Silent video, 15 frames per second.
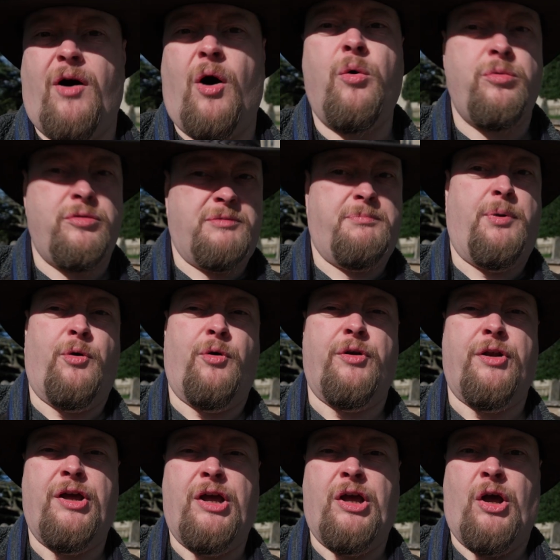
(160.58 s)

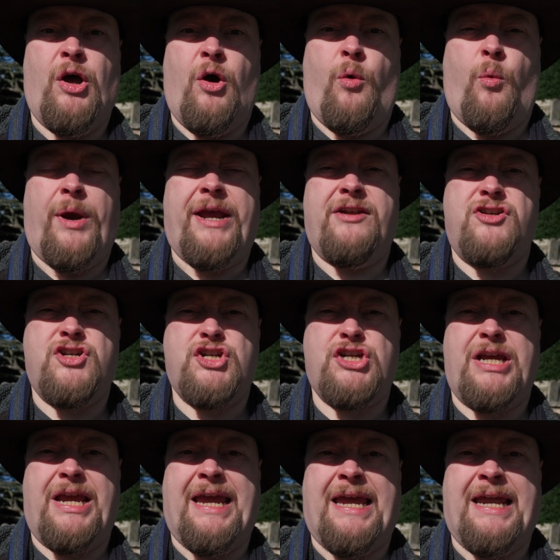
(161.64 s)
Aultborne, which
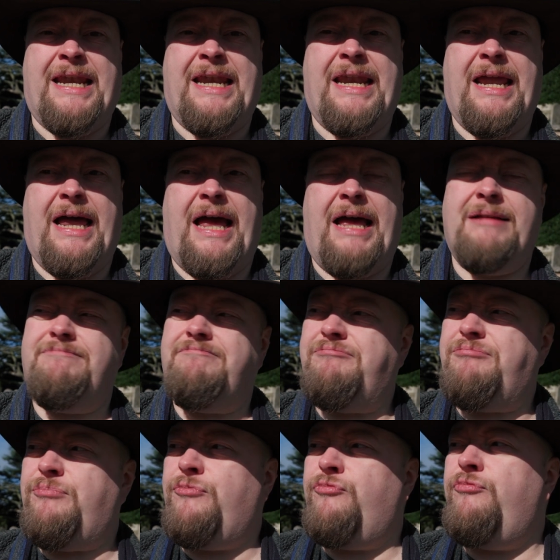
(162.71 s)
in
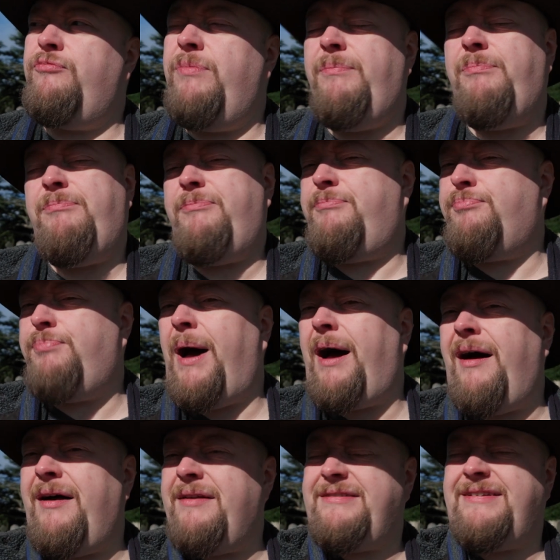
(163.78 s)

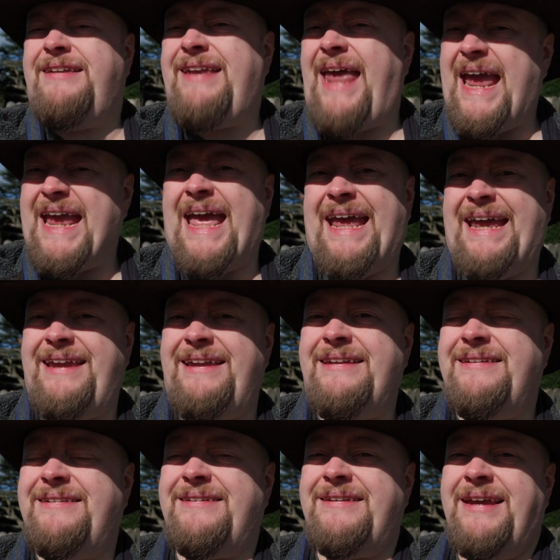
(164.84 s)
past
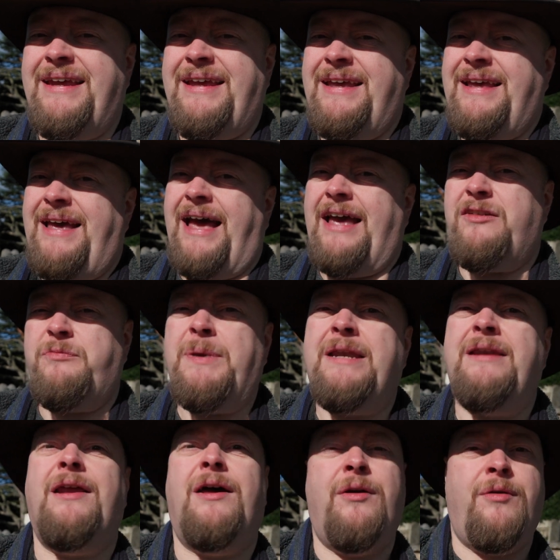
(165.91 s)
decades has
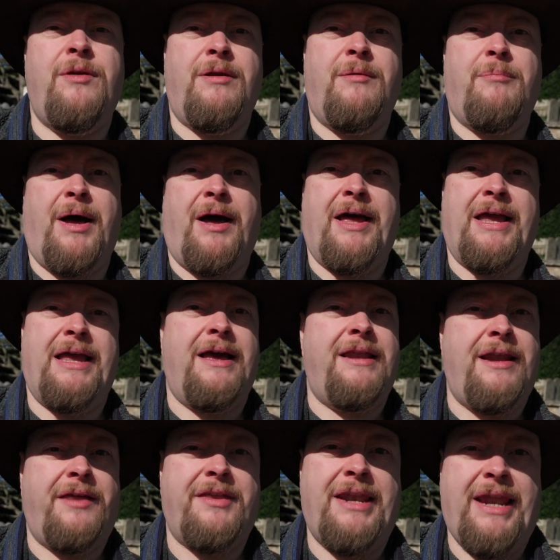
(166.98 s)
been known by
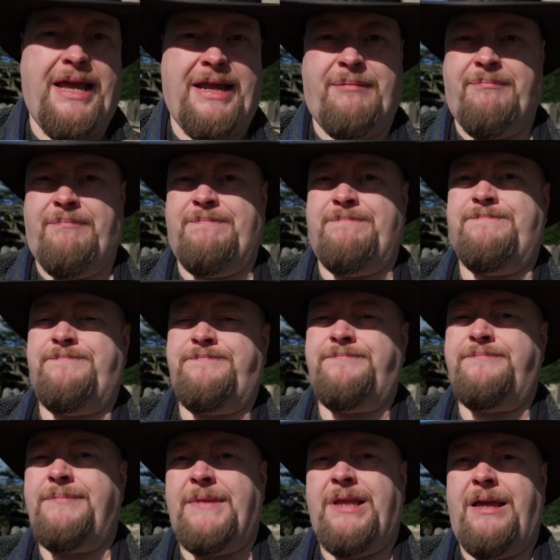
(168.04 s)
another name.
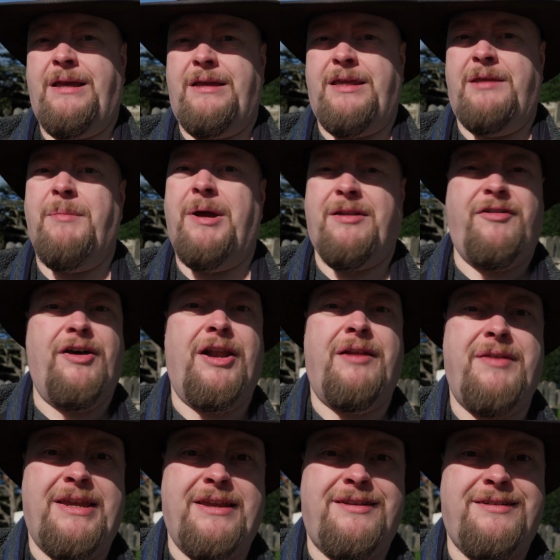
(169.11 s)
You might have heard
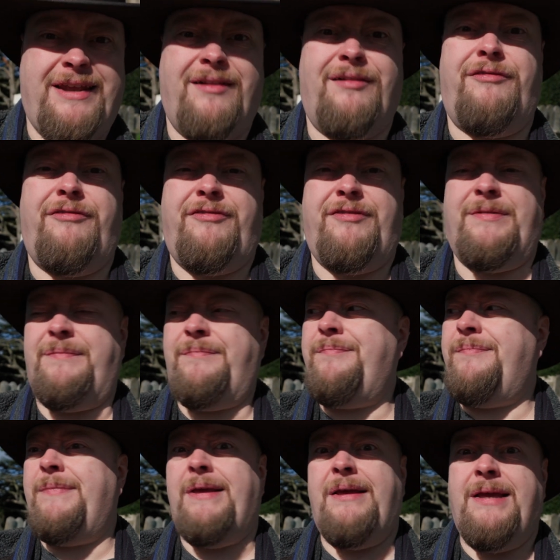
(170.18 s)
of it yourself.
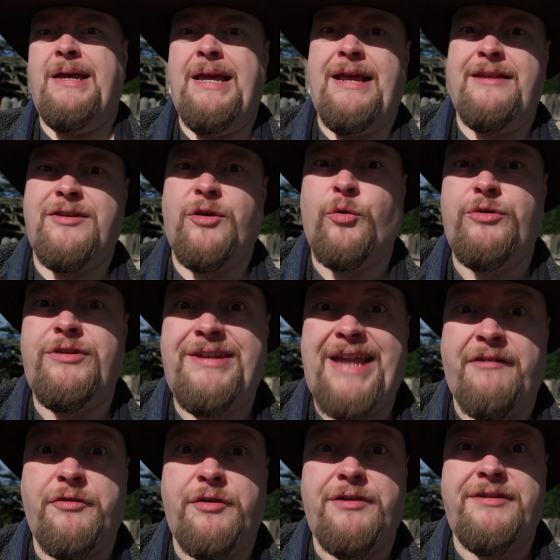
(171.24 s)
It's called
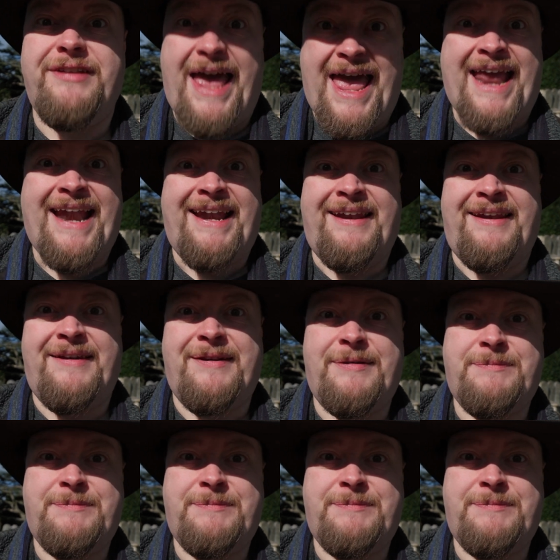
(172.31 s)
Devil's End.